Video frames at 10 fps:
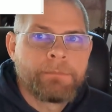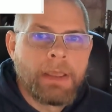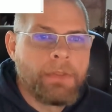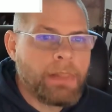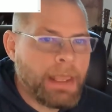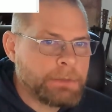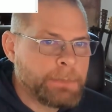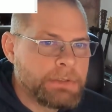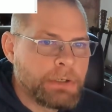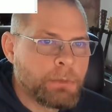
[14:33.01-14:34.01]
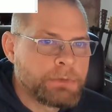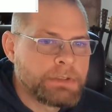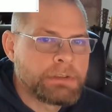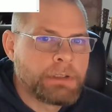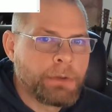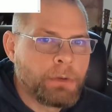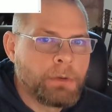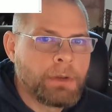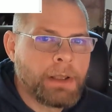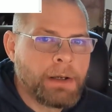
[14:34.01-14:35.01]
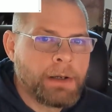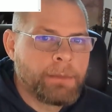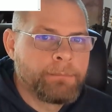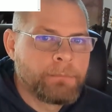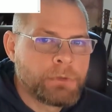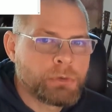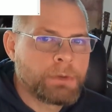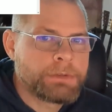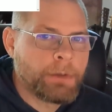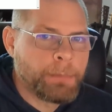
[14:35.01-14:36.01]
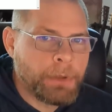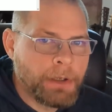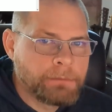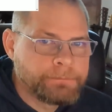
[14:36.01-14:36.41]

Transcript: And then the last piece here was this little short sump plug.